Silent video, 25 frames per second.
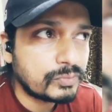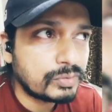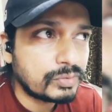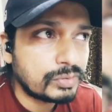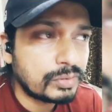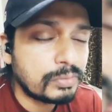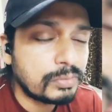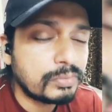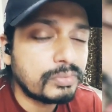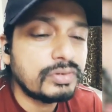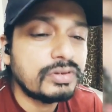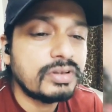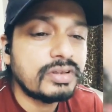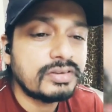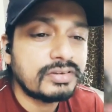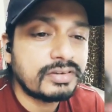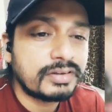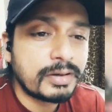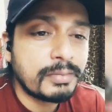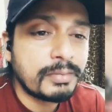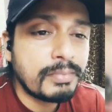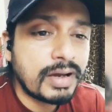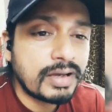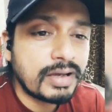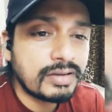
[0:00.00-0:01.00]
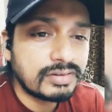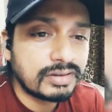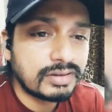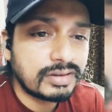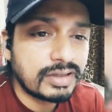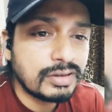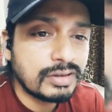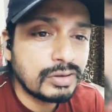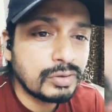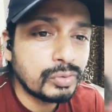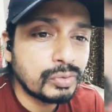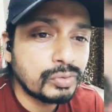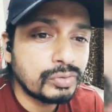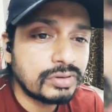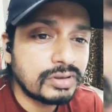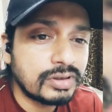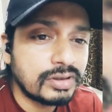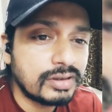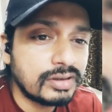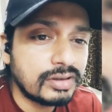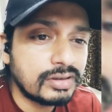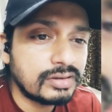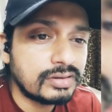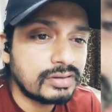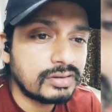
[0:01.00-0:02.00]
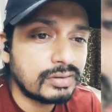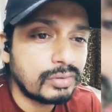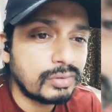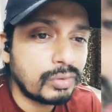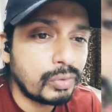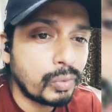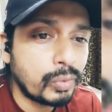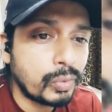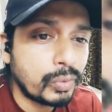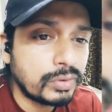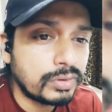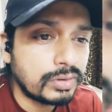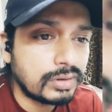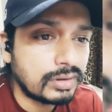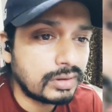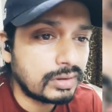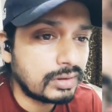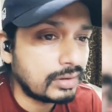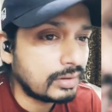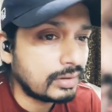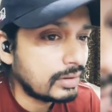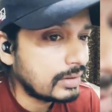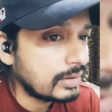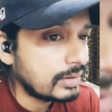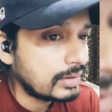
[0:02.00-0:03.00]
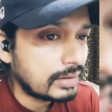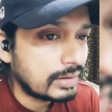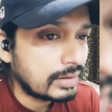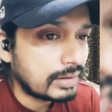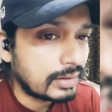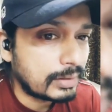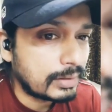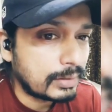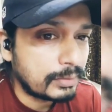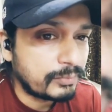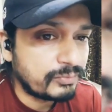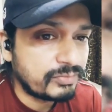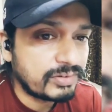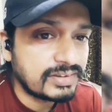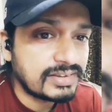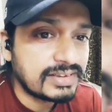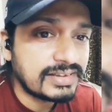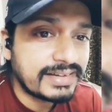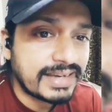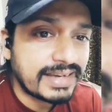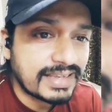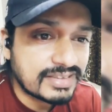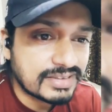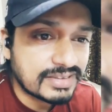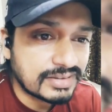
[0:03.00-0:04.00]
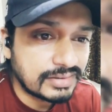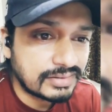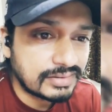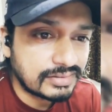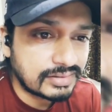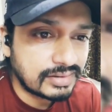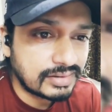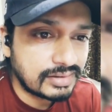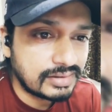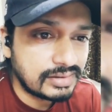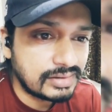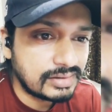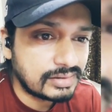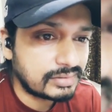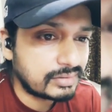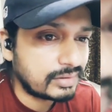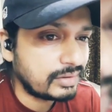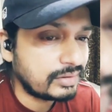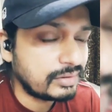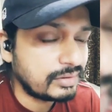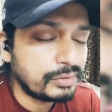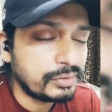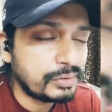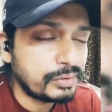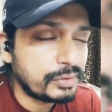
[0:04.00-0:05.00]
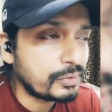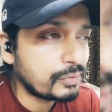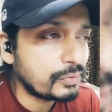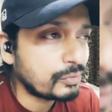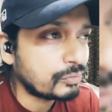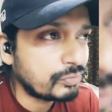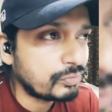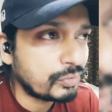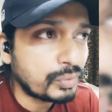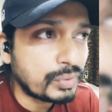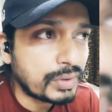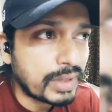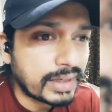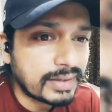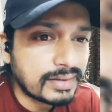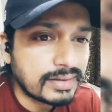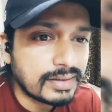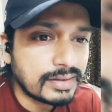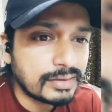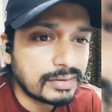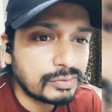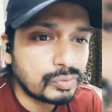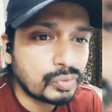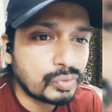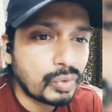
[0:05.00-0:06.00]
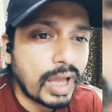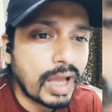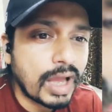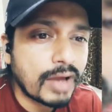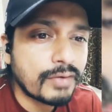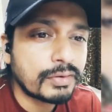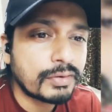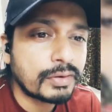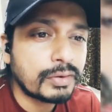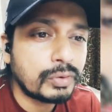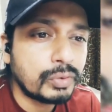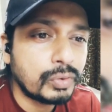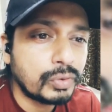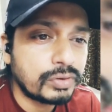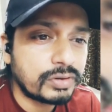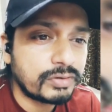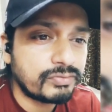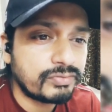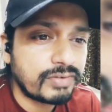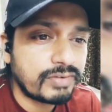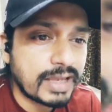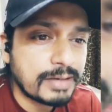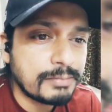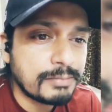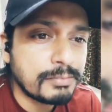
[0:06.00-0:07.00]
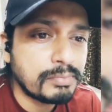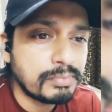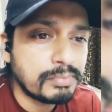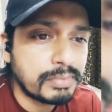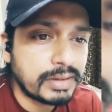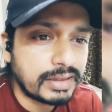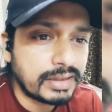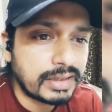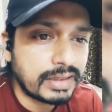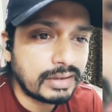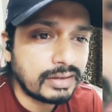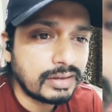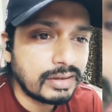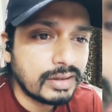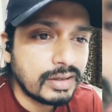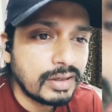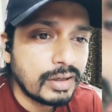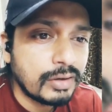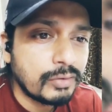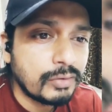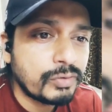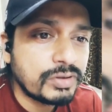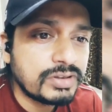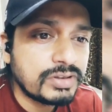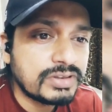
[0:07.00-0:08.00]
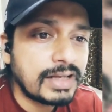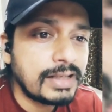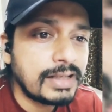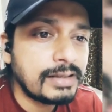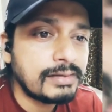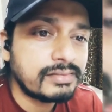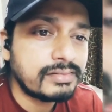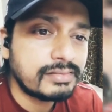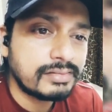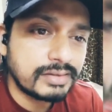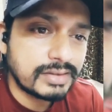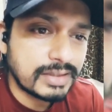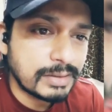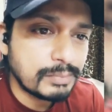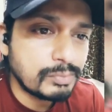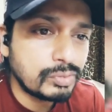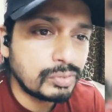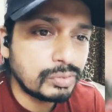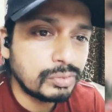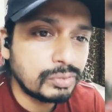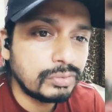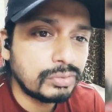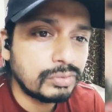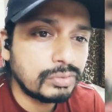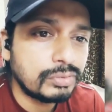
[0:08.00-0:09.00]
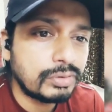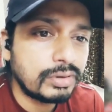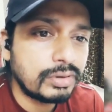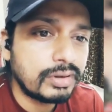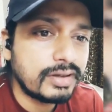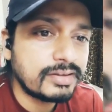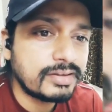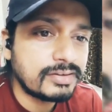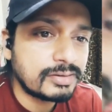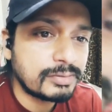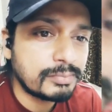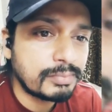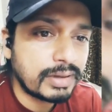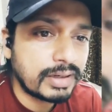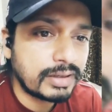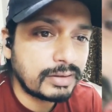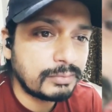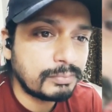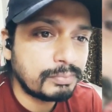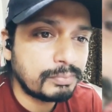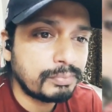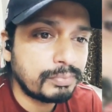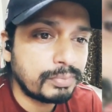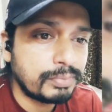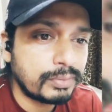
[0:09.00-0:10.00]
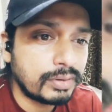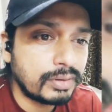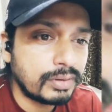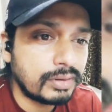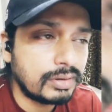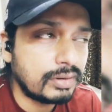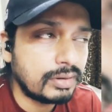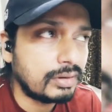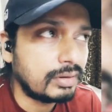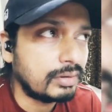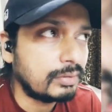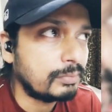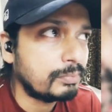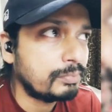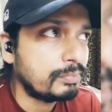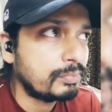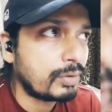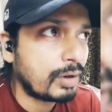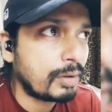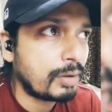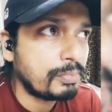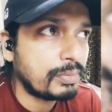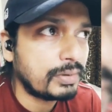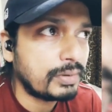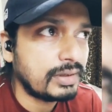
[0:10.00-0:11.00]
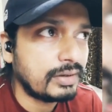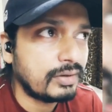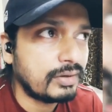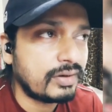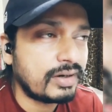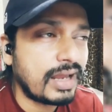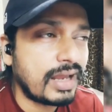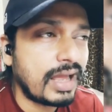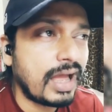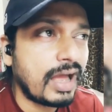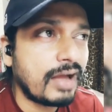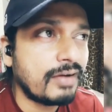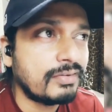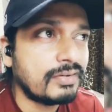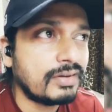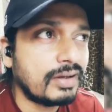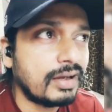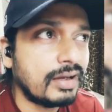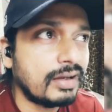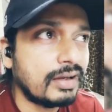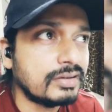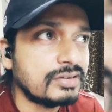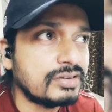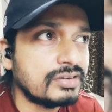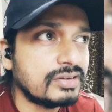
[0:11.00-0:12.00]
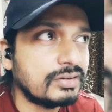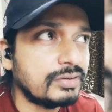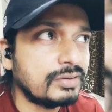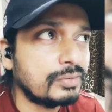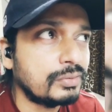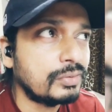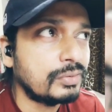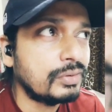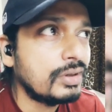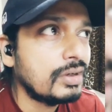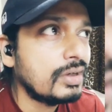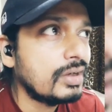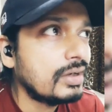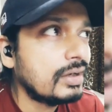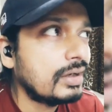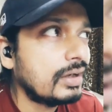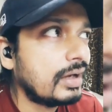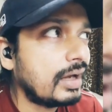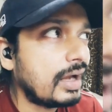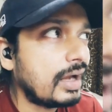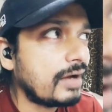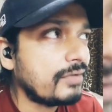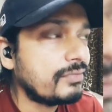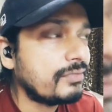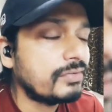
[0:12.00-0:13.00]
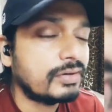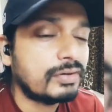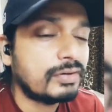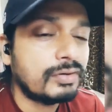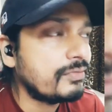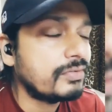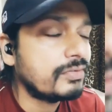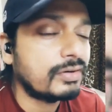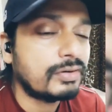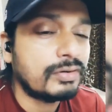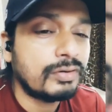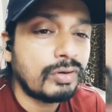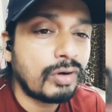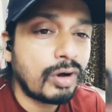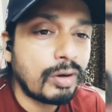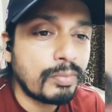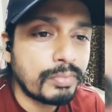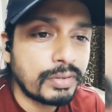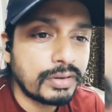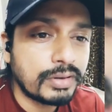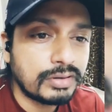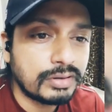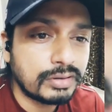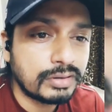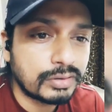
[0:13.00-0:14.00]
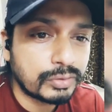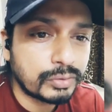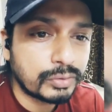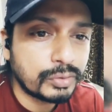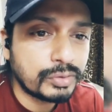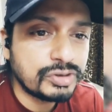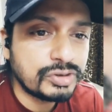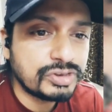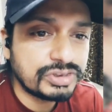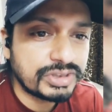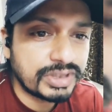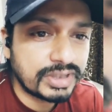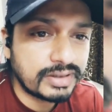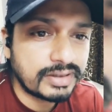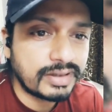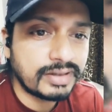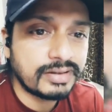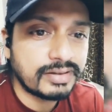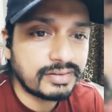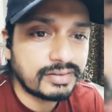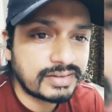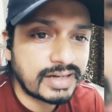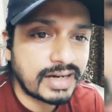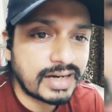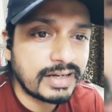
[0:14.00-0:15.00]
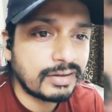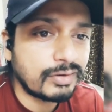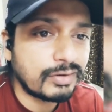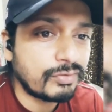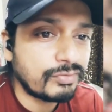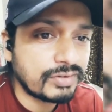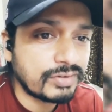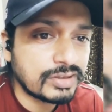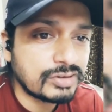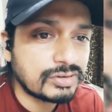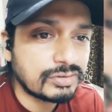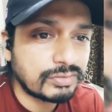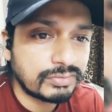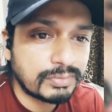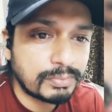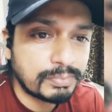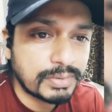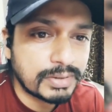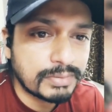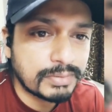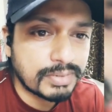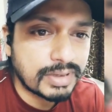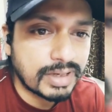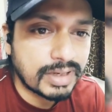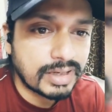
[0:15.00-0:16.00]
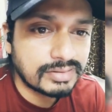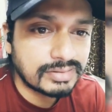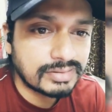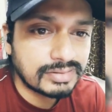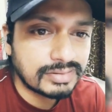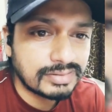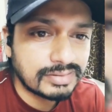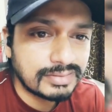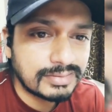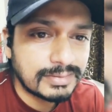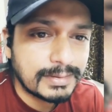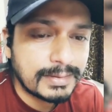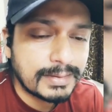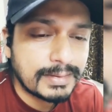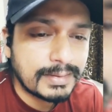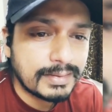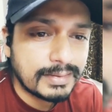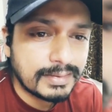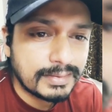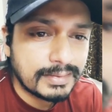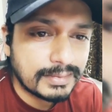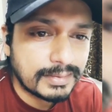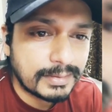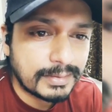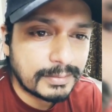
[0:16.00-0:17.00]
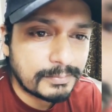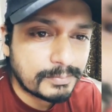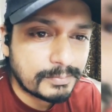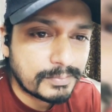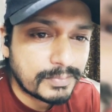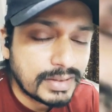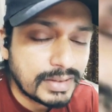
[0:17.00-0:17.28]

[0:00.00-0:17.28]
So the Scrum Master can use his own facilitation skills and introduce new techniques to have a good refinement meeting, which helps the team to estimate properly, or have a common good shared understanding of each of the PPIs. Yeah.